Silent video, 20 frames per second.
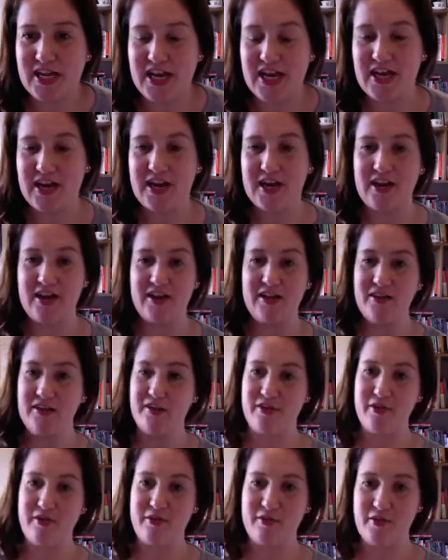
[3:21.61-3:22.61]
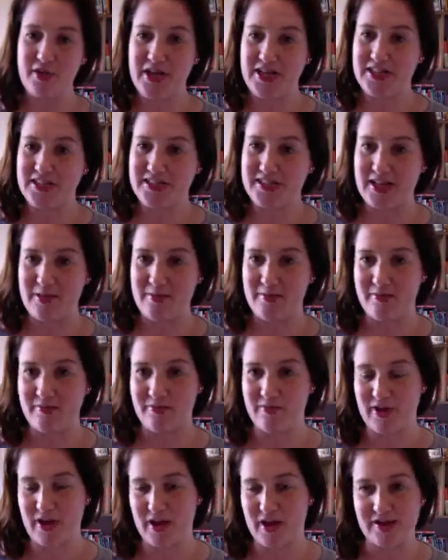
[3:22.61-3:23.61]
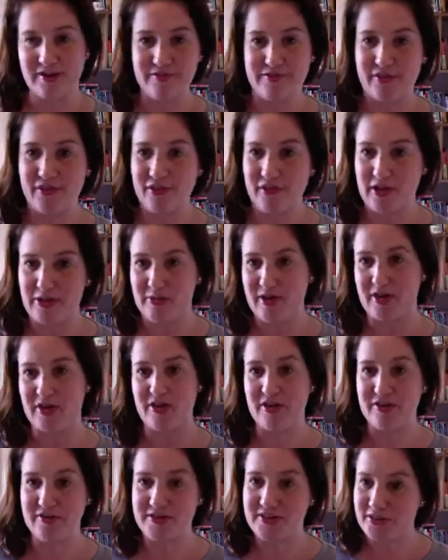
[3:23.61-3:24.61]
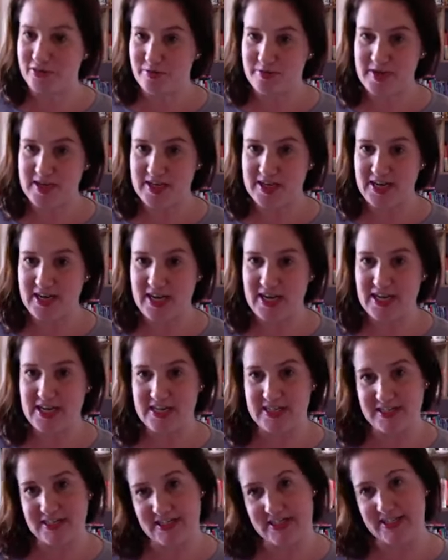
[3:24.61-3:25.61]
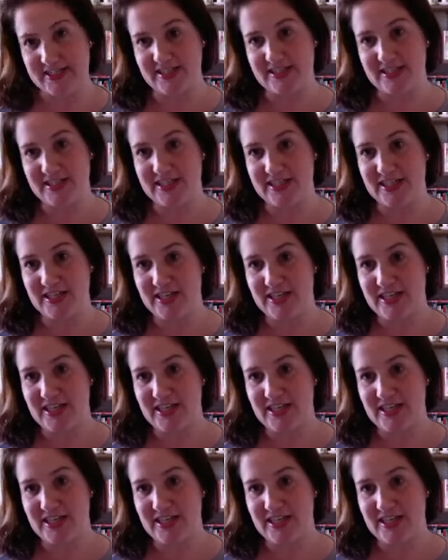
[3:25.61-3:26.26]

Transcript: and I always am kind of following my nose a little bit and just